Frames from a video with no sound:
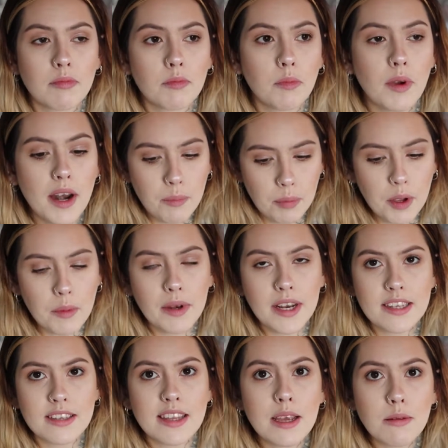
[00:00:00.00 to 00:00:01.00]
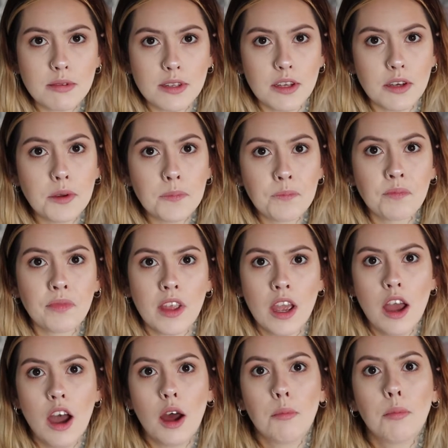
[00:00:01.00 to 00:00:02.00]
when I put him in his sleep suit,
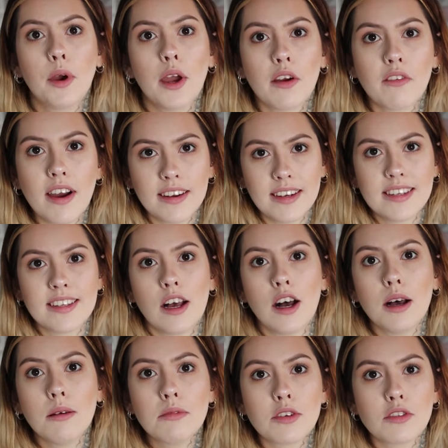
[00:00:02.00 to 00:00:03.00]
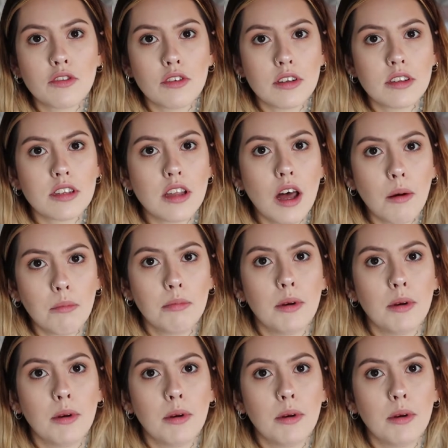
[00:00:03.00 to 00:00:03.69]
I'd put it around his arms to try and stop,